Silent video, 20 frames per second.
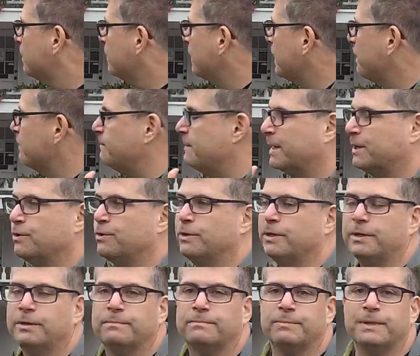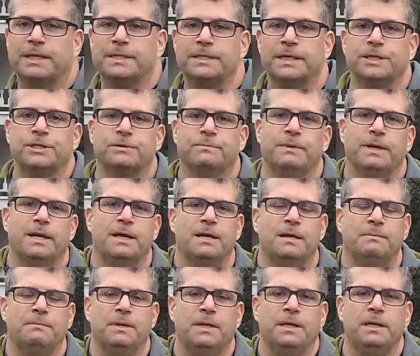We have Magnolia Plantation
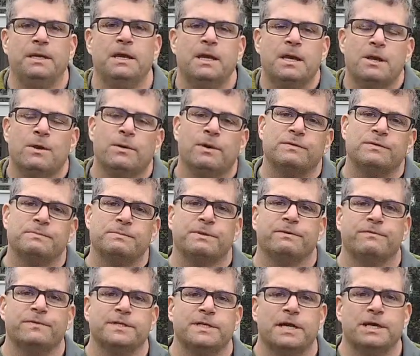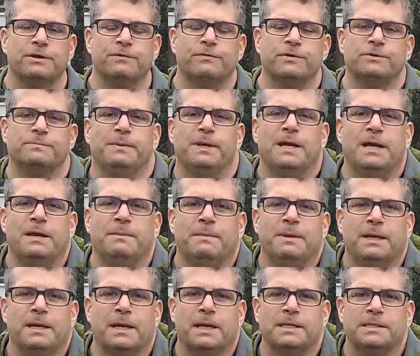behind me. We have some of the photographers behind
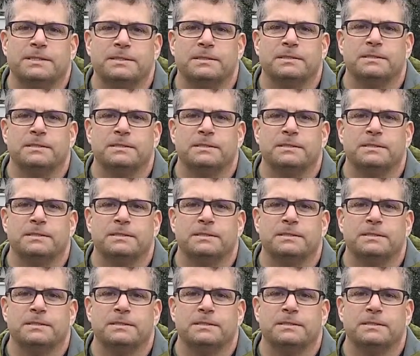me. I